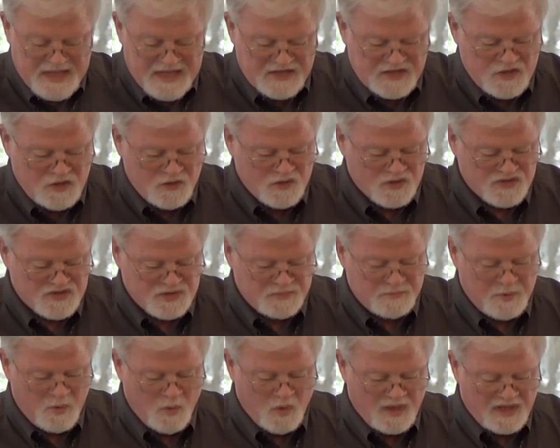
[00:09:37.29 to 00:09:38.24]
I think
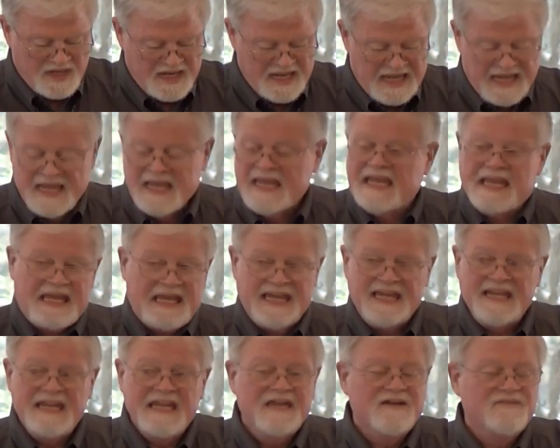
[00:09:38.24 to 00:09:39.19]
you could support
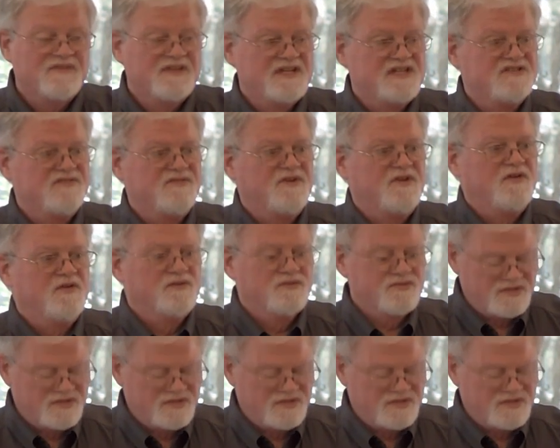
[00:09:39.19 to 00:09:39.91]
any of these